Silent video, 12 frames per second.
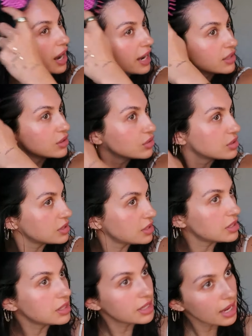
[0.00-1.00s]
I use
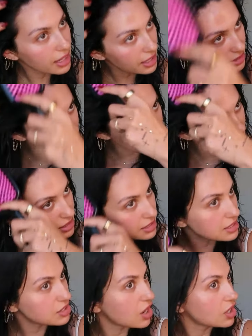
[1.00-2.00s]
the K18
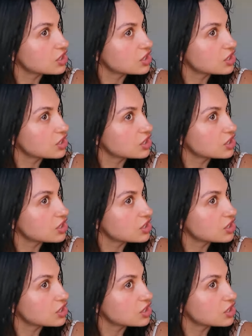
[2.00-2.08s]
detox